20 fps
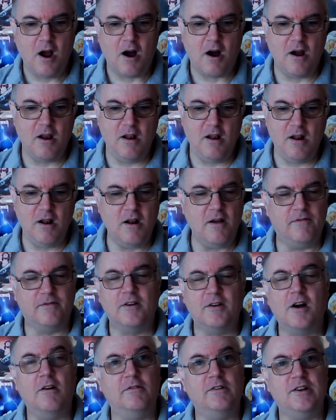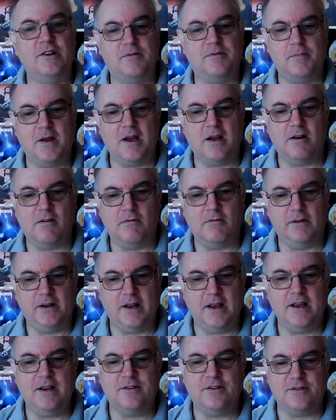I love Goldie's piano on
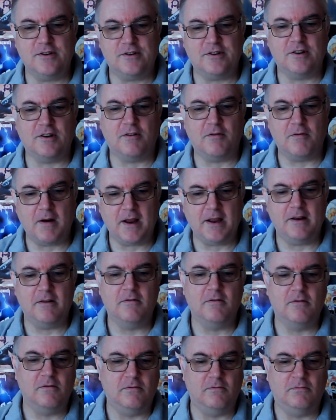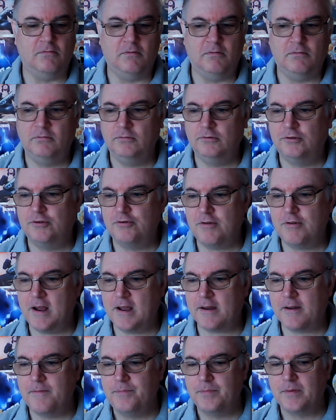it. It's just a great track.